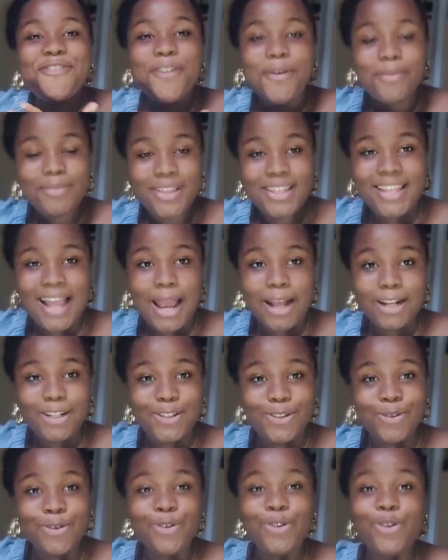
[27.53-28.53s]
from the
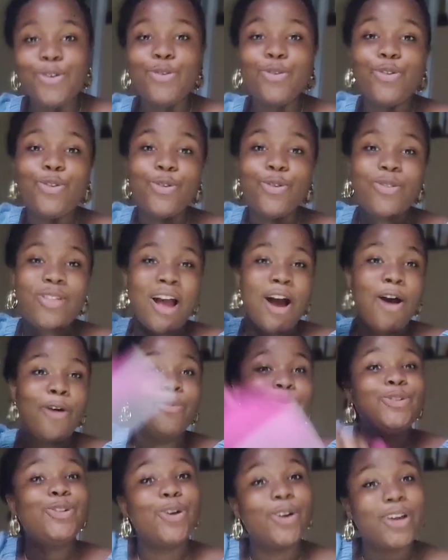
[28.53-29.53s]
title, you know that I'll
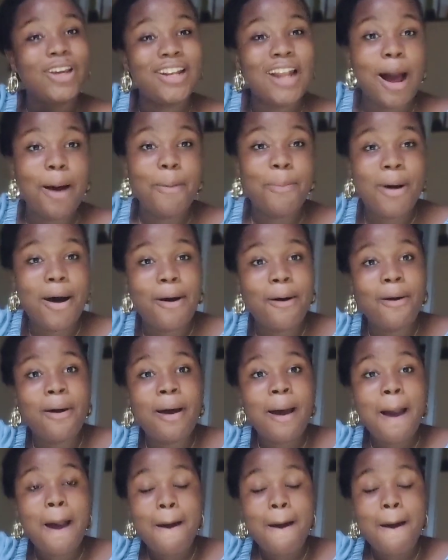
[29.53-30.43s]
be talking about